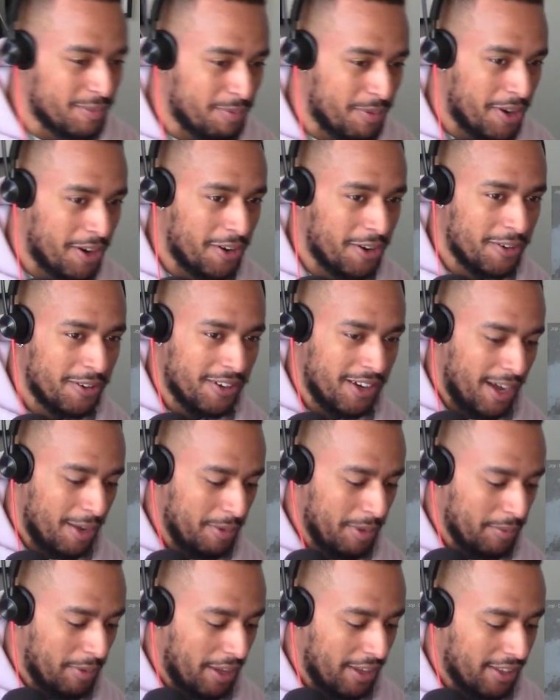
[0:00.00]
bro. I'm
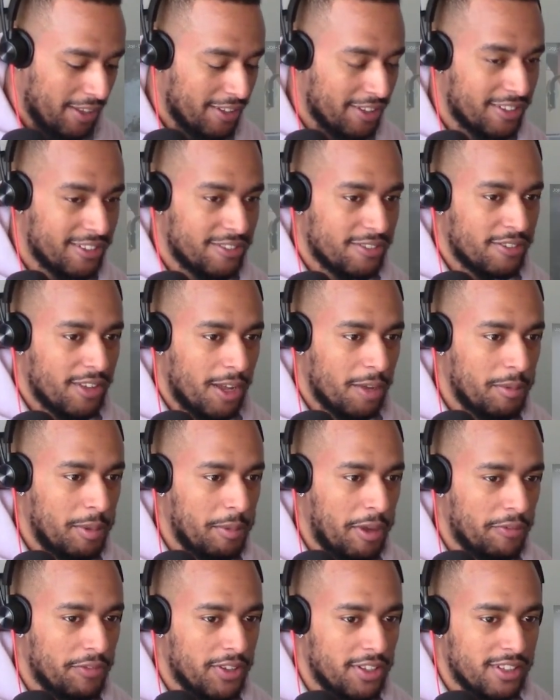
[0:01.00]
in my
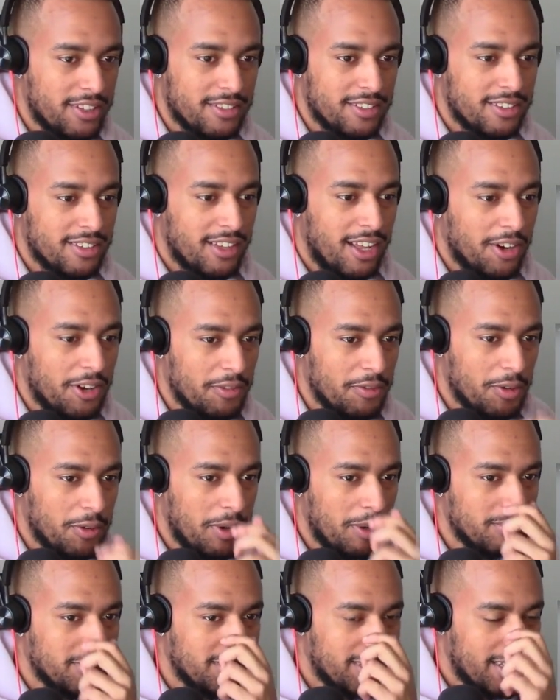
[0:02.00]
feelings. I don't even know what
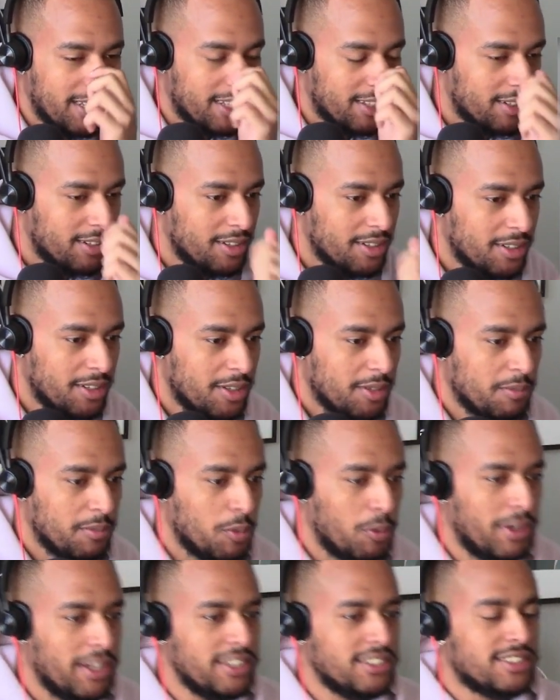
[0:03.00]
I'm saying. But
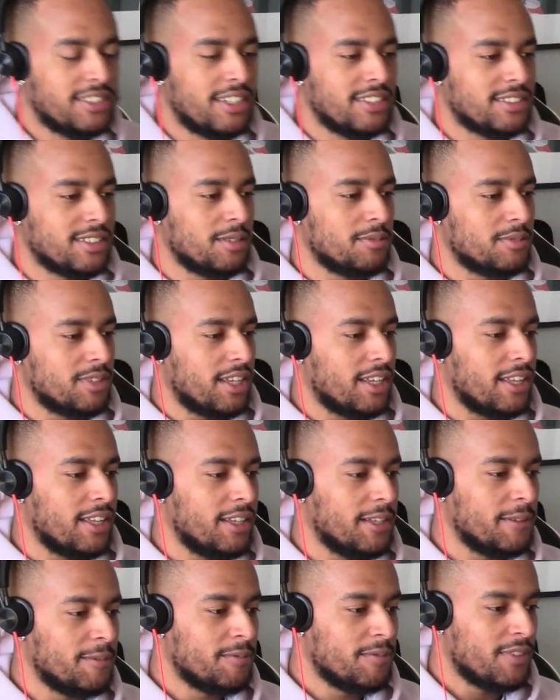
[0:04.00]
what he said, something like,
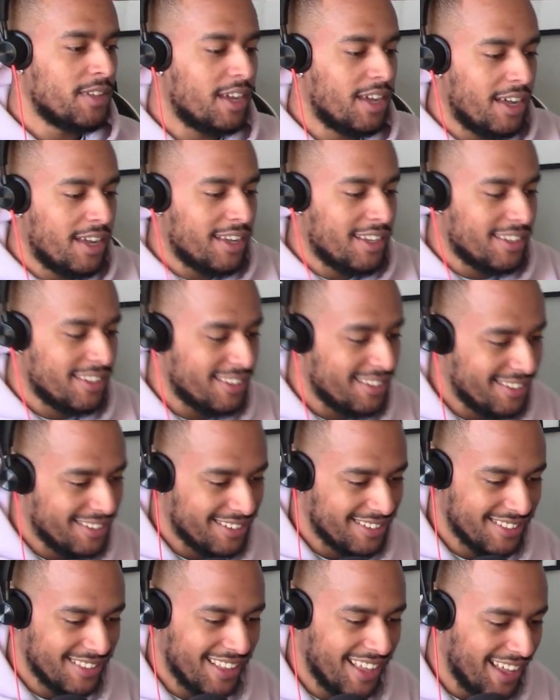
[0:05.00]
I
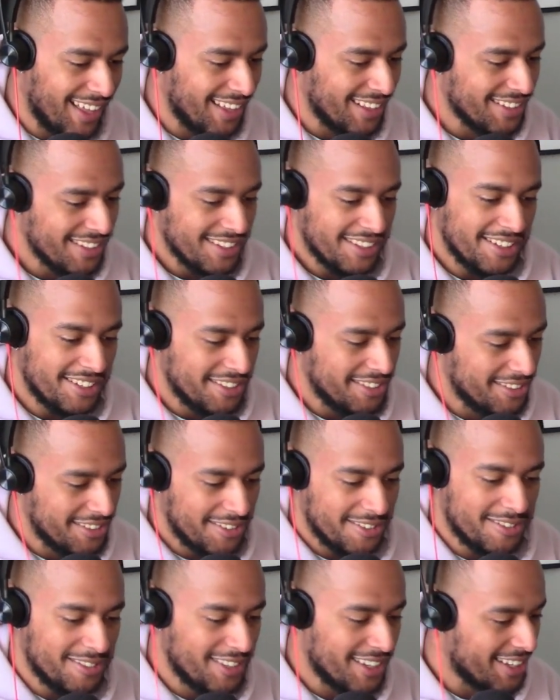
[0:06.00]
hear that,
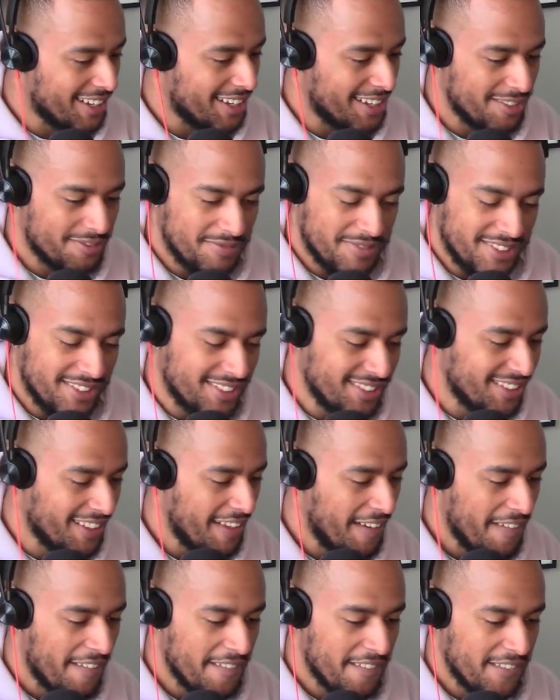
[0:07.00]
yo happy.
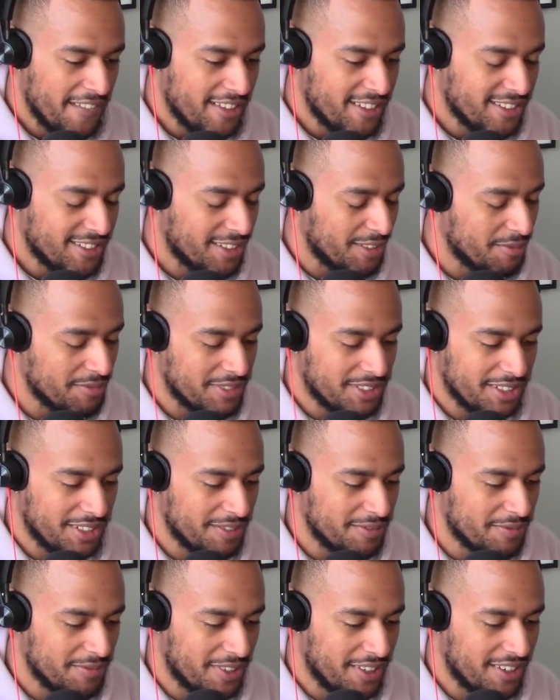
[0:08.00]

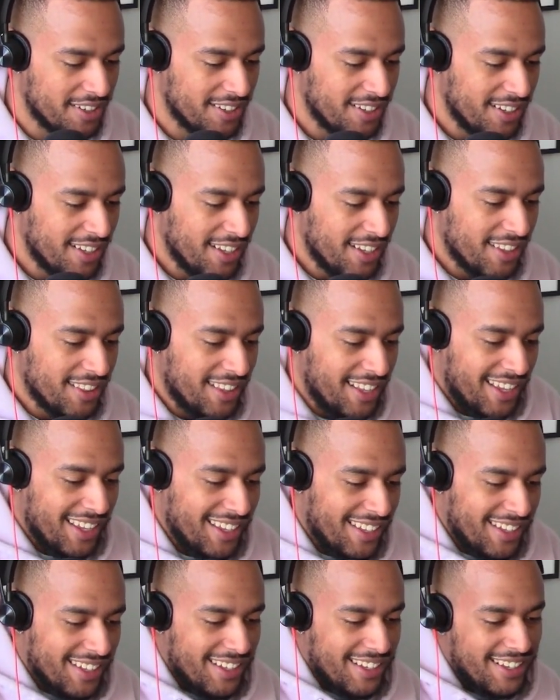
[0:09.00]
Something, bro.
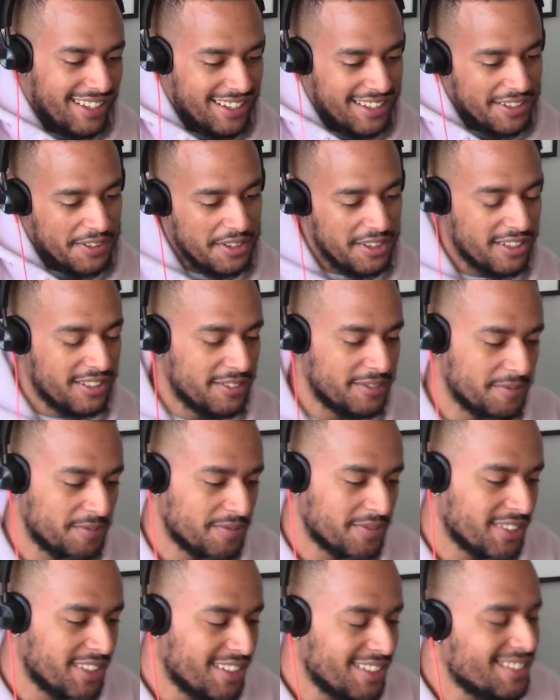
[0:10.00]
Like,
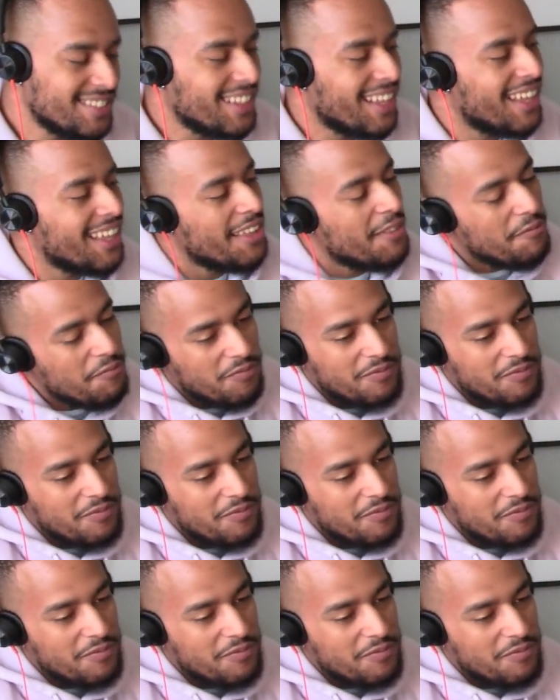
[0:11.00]
that.